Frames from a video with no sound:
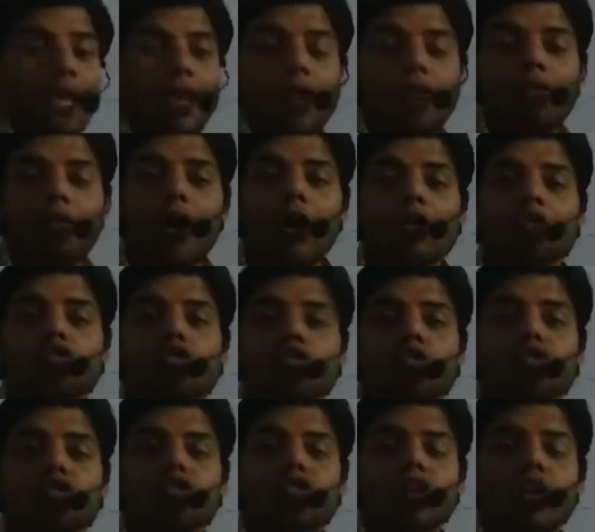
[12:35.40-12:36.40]
have also
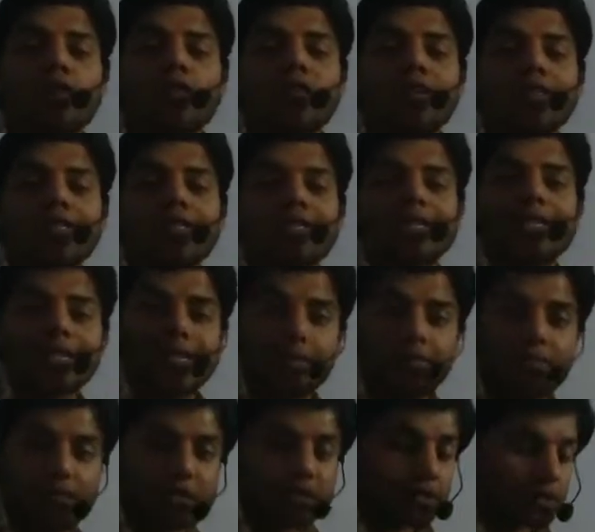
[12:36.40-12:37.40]
surface
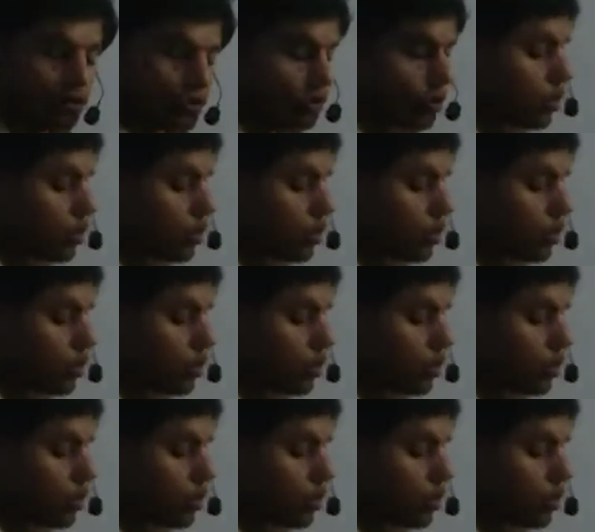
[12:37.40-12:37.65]
receptors.